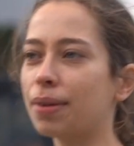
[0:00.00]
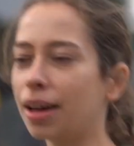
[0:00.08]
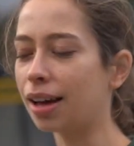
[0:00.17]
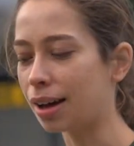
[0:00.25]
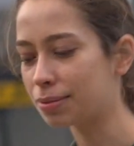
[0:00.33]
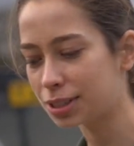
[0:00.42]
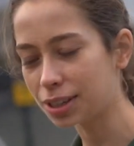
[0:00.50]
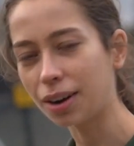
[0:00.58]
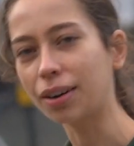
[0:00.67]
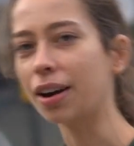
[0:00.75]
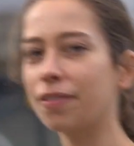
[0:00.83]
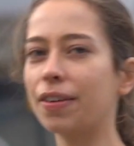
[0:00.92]
But I'm
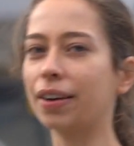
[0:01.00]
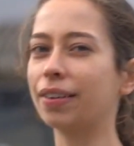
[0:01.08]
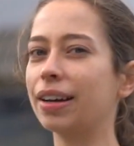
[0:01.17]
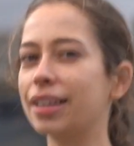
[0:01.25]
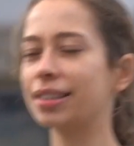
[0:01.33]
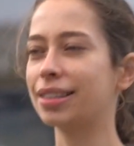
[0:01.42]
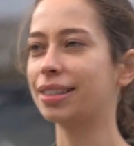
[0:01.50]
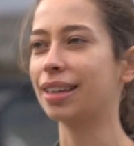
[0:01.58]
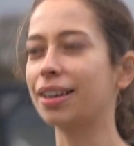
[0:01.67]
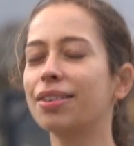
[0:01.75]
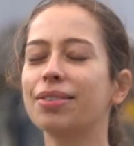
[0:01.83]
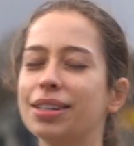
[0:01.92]
sure our ferrets,
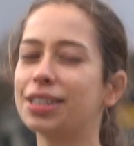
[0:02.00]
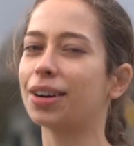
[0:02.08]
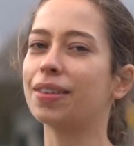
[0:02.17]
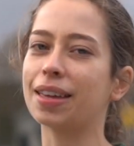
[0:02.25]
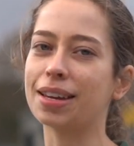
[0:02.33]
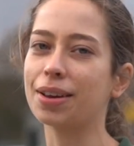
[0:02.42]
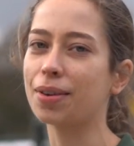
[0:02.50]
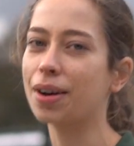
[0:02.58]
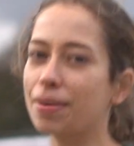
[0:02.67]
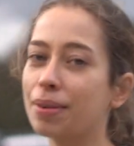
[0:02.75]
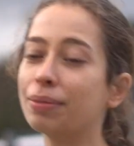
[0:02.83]
they're going to enjoy their new home.